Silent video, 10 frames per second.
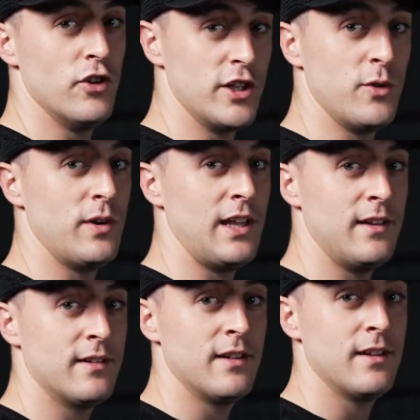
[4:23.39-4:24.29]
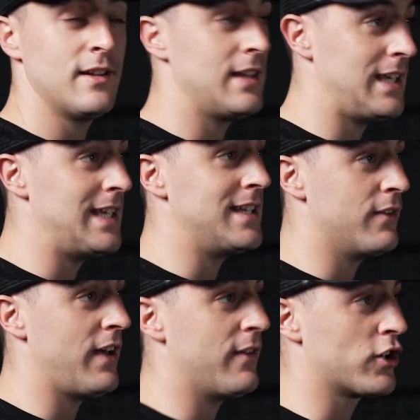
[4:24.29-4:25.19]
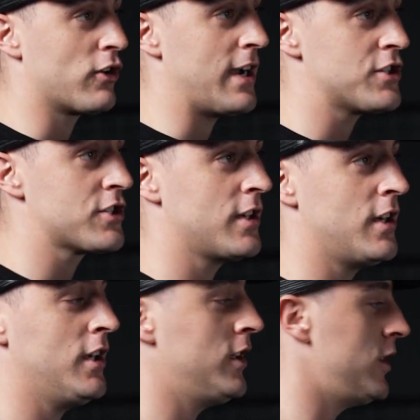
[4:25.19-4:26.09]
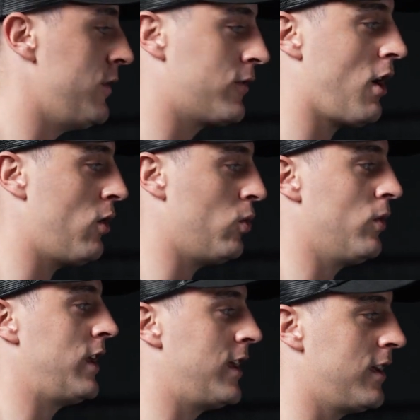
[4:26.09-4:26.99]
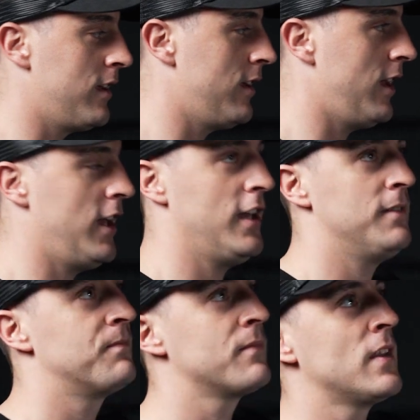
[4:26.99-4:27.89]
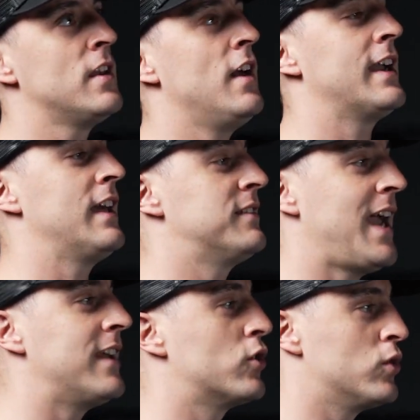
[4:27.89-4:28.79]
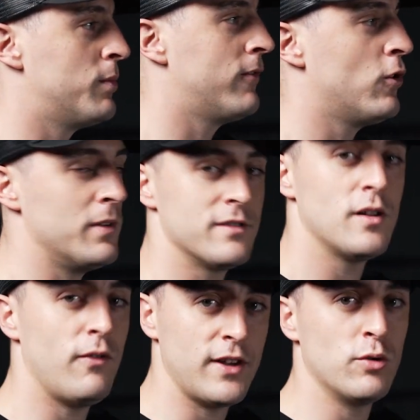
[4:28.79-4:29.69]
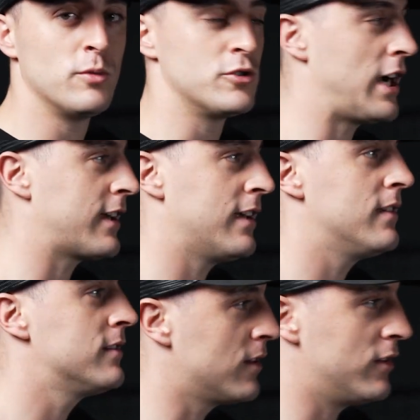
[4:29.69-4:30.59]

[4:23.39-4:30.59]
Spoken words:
that you need in the event of a crash, you've got all the, I guess, technical performance of a normal jacket. So